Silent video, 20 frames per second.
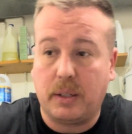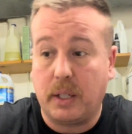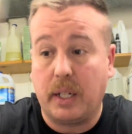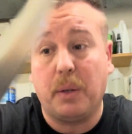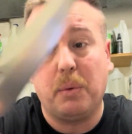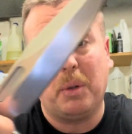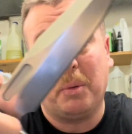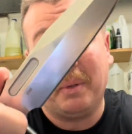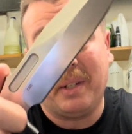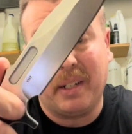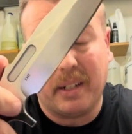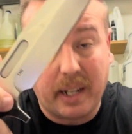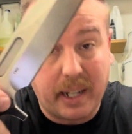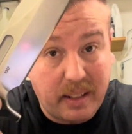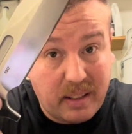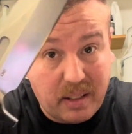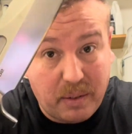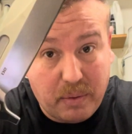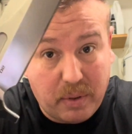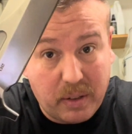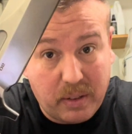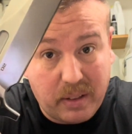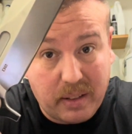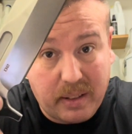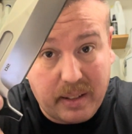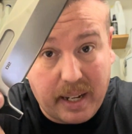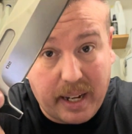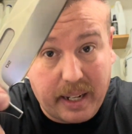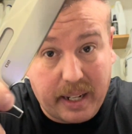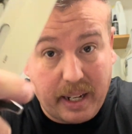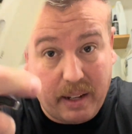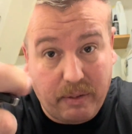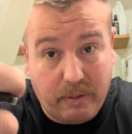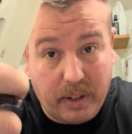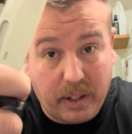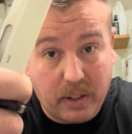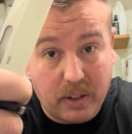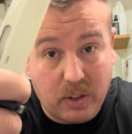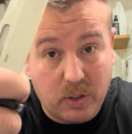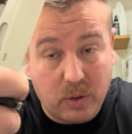It would be nice if it was a TAC 8
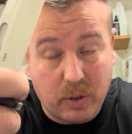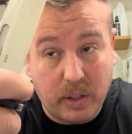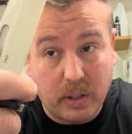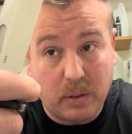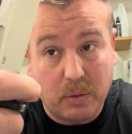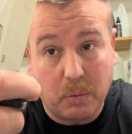finger choil,